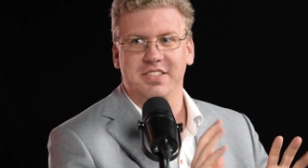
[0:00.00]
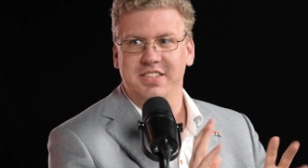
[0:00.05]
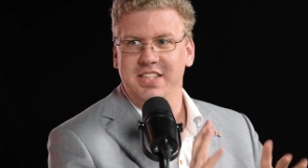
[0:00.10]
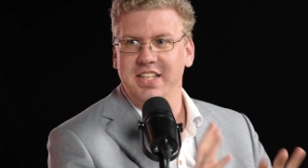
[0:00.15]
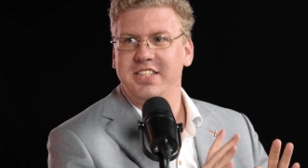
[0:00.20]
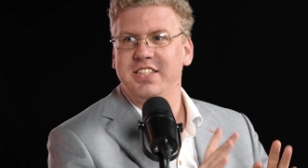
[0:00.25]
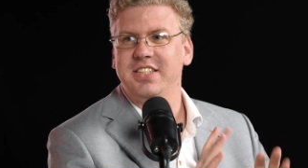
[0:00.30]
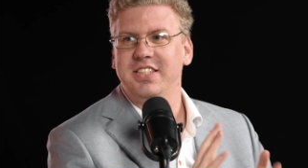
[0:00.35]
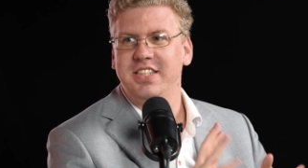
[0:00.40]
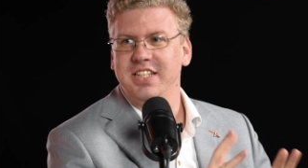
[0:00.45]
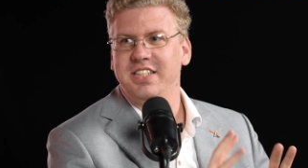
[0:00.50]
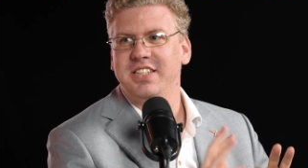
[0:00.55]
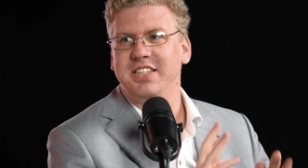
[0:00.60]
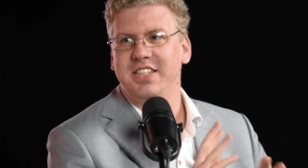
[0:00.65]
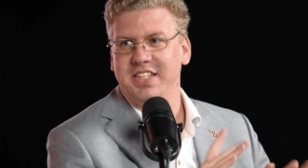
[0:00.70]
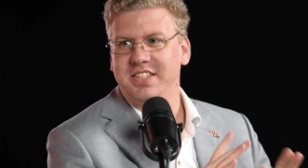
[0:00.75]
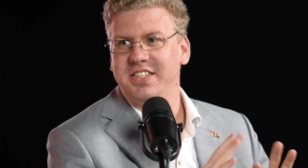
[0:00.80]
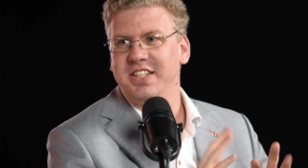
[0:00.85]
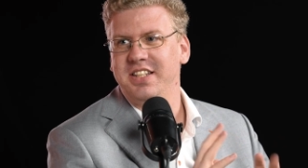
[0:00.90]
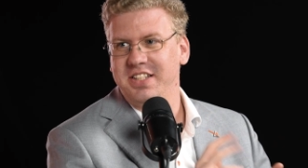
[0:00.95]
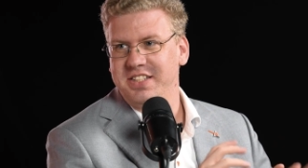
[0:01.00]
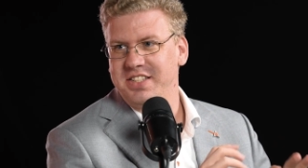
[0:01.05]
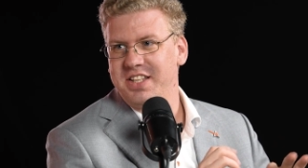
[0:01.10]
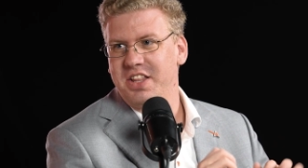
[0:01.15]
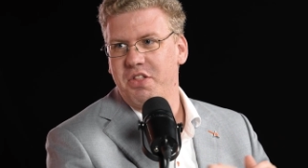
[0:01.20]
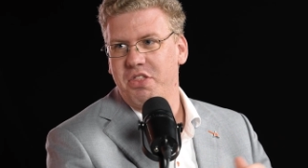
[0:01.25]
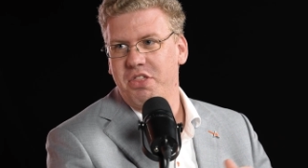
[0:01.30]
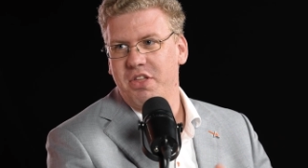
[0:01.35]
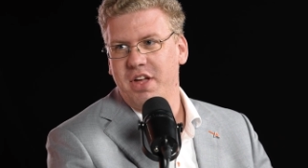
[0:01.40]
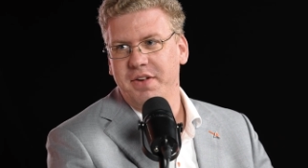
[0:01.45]
this, this, this, and this
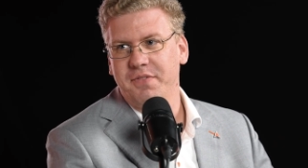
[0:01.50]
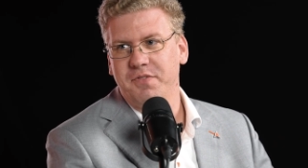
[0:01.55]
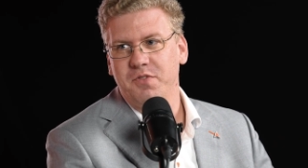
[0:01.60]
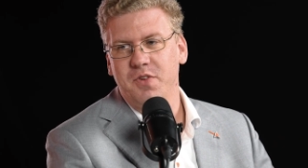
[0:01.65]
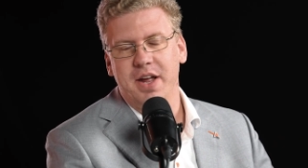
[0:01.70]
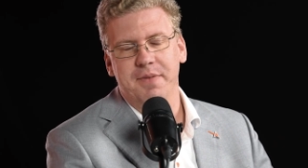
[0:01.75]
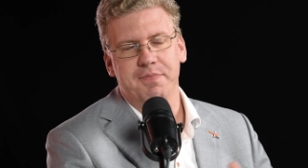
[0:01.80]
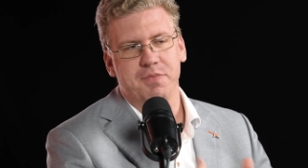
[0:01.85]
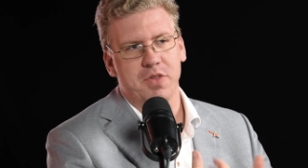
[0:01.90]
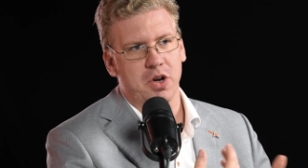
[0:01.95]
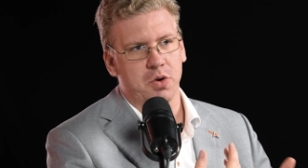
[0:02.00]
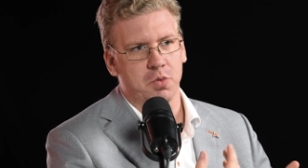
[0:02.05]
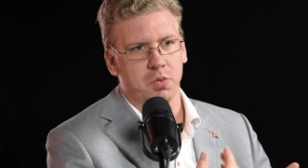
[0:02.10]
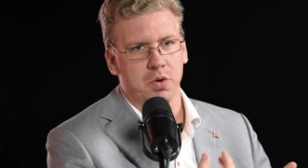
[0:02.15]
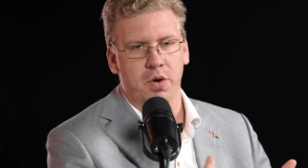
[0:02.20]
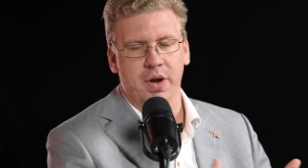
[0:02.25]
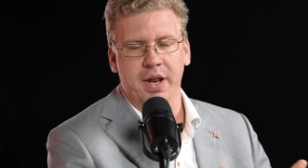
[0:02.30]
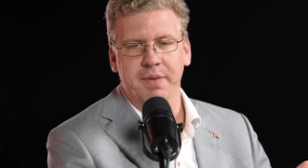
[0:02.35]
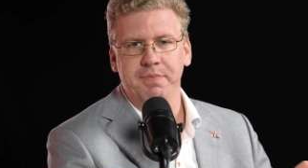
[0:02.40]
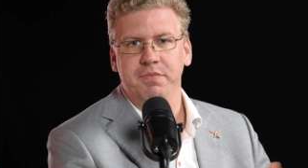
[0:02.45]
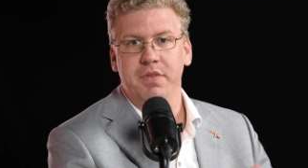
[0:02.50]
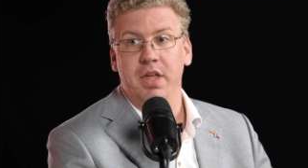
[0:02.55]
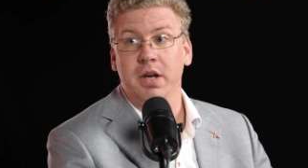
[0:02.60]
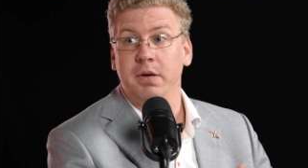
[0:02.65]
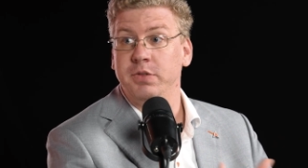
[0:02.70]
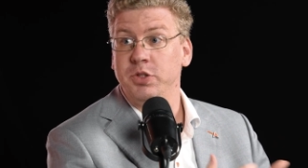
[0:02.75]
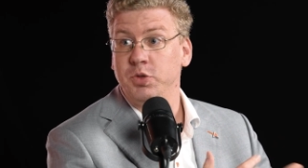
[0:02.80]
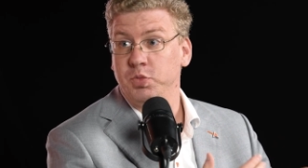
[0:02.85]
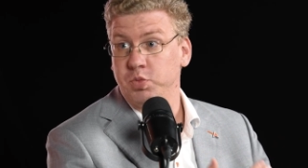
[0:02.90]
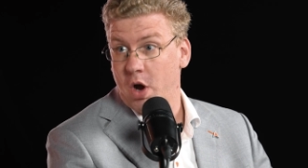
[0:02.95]
other thing, right? And it wrote it, and it
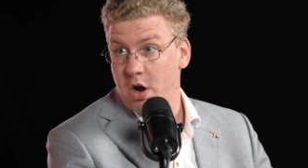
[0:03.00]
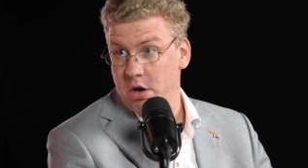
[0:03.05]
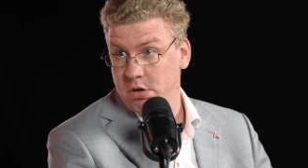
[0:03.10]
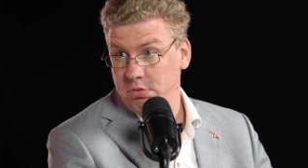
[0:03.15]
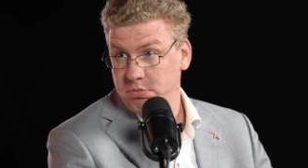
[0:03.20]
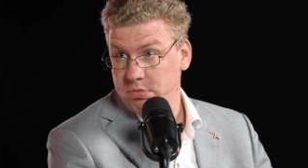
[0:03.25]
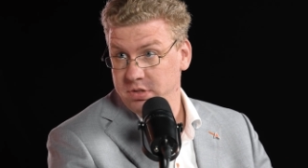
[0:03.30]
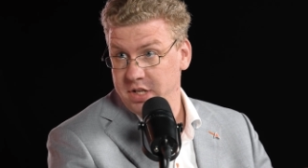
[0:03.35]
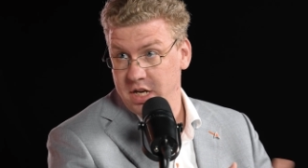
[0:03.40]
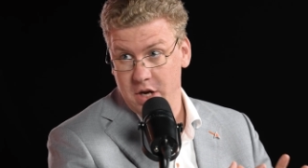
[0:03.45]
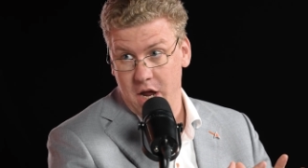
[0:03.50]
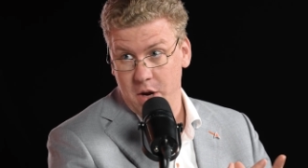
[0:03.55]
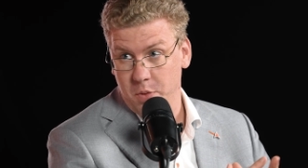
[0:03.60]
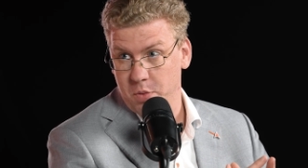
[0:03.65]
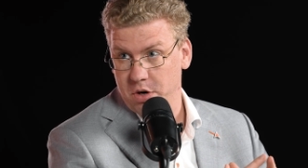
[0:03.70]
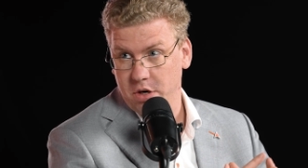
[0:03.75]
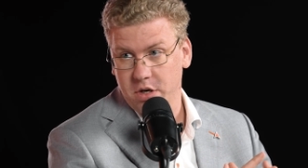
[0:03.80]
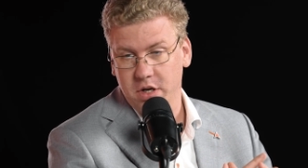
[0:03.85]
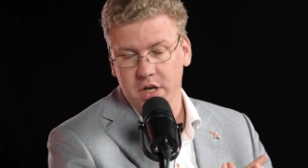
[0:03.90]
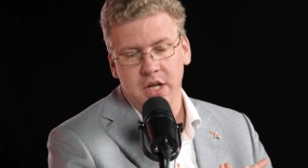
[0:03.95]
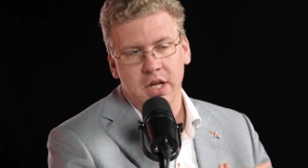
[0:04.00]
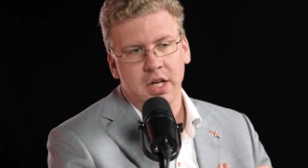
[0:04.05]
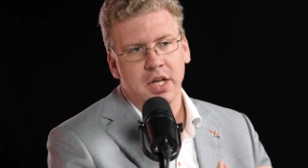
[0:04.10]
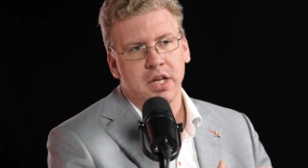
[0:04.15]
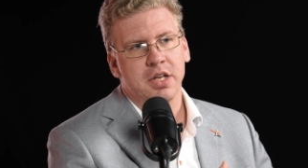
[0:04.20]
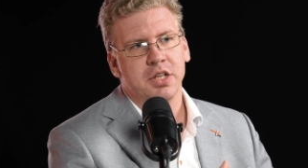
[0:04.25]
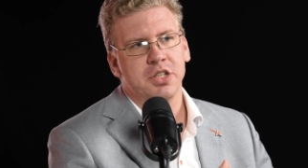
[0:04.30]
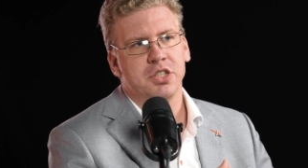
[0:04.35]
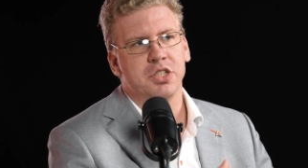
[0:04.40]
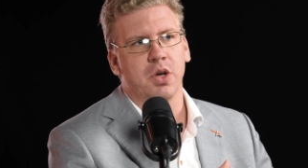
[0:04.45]
was wrong, did not work.
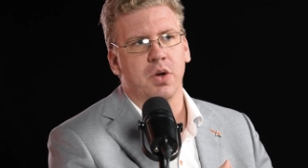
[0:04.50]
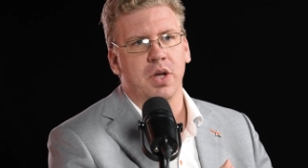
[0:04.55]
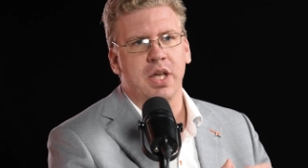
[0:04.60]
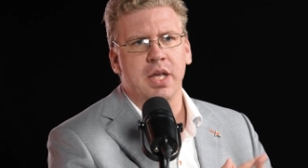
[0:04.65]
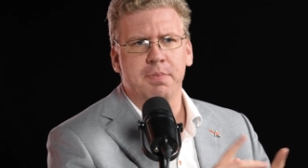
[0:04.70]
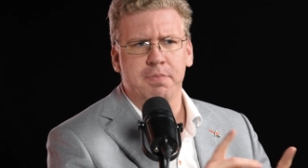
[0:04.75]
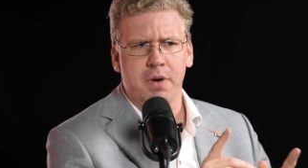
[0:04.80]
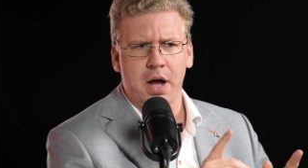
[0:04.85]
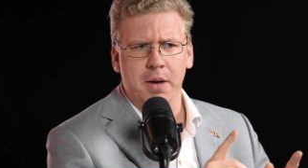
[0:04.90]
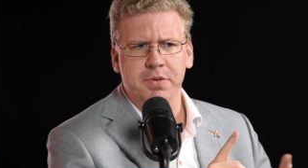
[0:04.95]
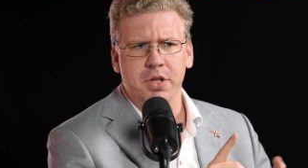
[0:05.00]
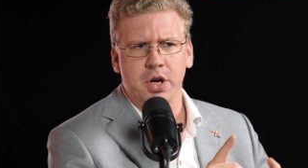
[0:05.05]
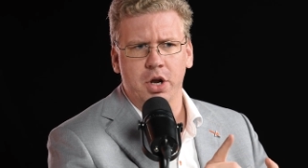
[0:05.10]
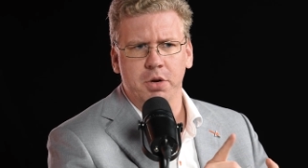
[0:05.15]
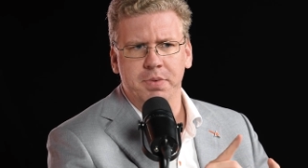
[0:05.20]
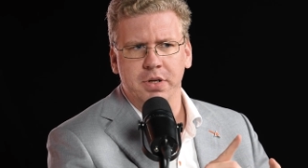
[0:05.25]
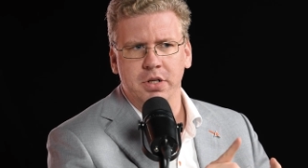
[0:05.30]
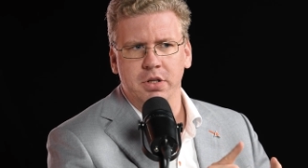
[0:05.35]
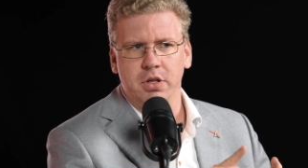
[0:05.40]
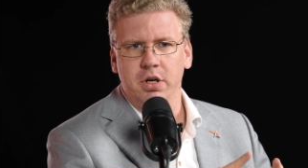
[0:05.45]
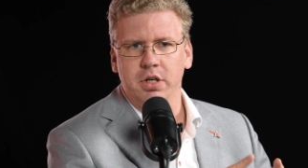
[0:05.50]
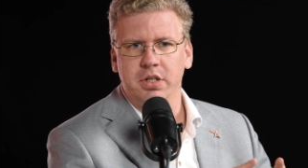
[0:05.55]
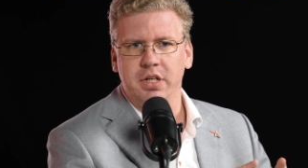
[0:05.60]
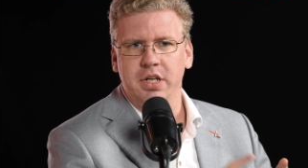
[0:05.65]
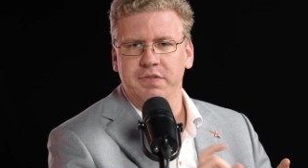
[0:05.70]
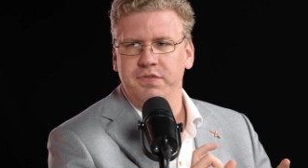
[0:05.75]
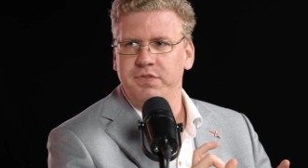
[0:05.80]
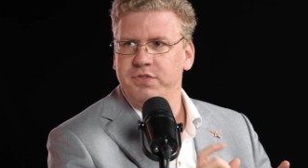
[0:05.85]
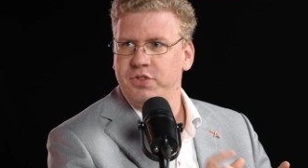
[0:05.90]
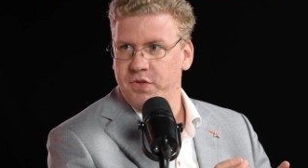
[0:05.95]
So he popped it open, looked,
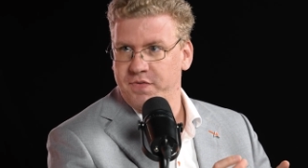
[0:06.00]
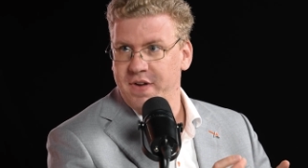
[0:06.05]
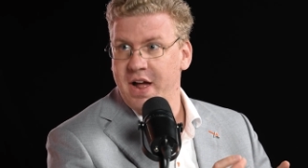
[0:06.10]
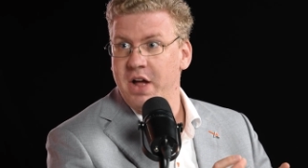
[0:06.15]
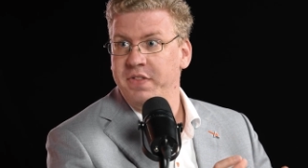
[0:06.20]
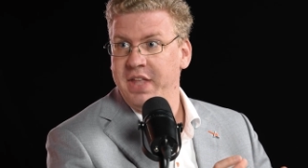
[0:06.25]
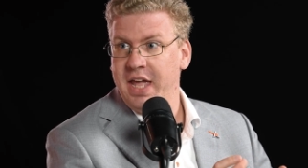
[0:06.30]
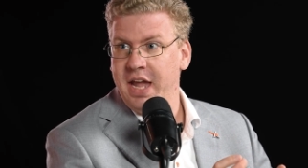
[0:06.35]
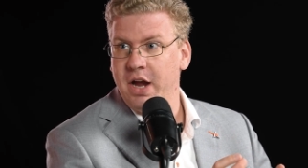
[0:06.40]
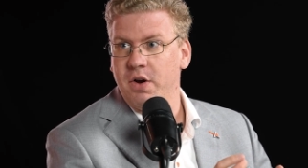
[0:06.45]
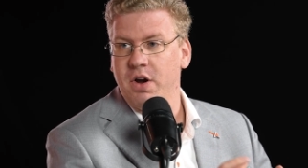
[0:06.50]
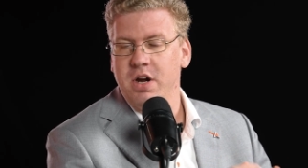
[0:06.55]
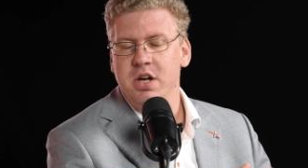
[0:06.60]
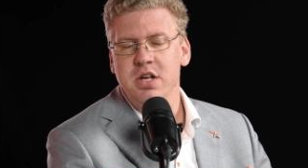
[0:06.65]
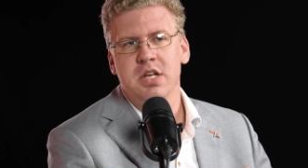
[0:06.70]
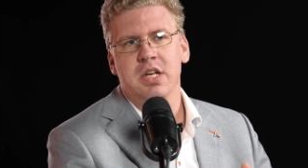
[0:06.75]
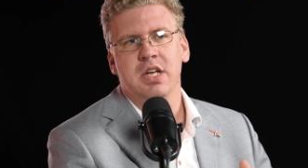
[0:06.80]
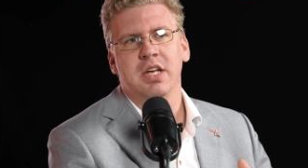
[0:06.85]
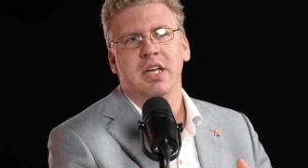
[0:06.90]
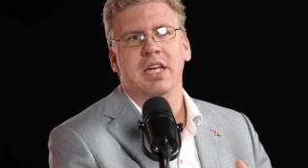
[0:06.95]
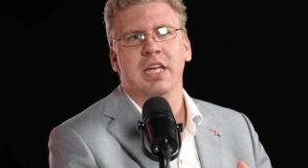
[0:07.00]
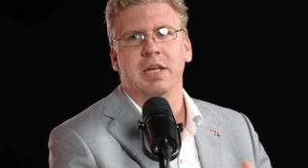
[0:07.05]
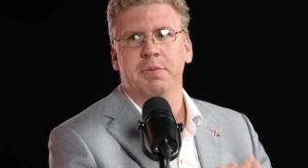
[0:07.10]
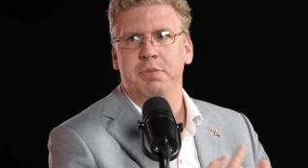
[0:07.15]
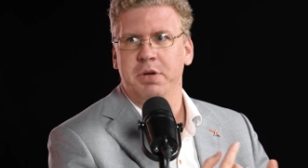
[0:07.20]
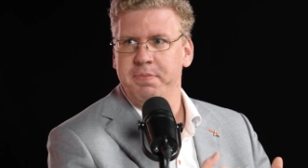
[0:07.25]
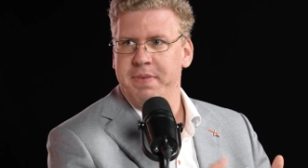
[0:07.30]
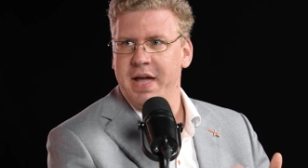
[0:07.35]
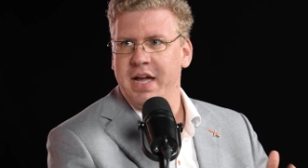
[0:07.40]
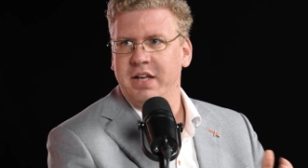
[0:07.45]
so found the error. He
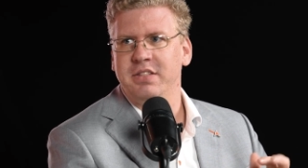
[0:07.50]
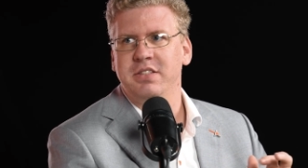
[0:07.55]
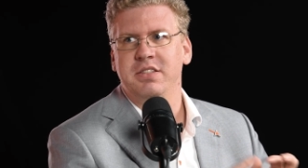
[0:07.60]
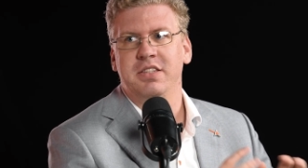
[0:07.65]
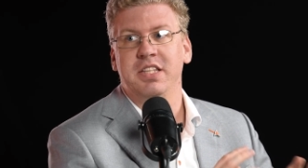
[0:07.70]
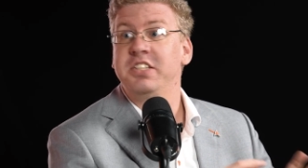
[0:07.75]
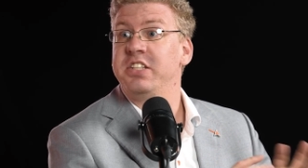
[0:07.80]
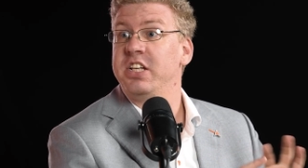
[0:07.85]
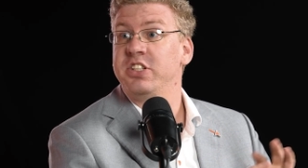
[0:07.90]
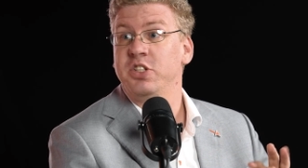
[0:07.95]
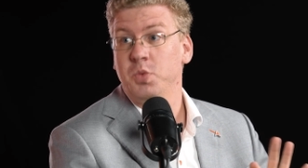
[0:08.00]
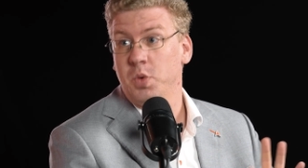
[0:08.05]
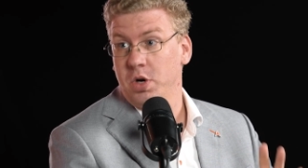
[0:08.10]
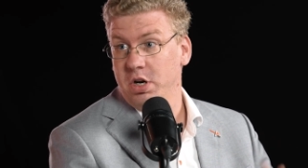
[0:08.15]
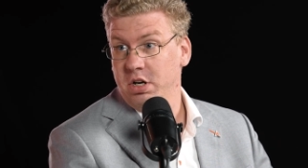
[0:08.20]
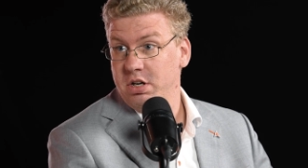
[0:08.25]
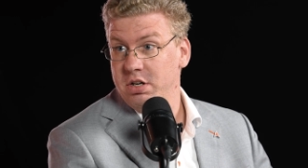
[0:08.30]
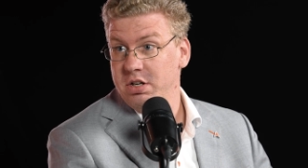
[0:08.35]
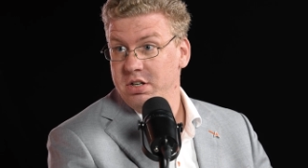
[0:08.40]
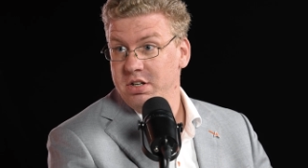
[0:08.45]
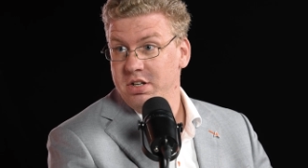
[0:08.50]
put it back. This doesn't work.